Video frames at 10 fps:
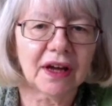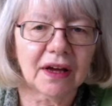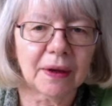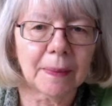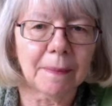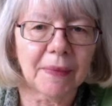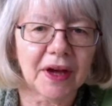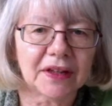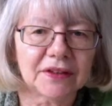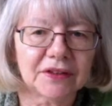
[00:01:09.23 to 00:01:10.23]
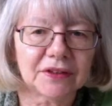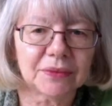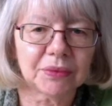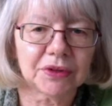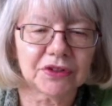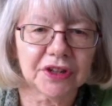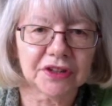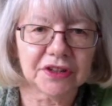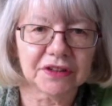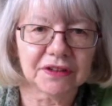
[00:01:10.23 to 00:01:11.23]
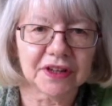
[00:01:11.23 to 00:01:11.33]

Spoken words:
And what Tony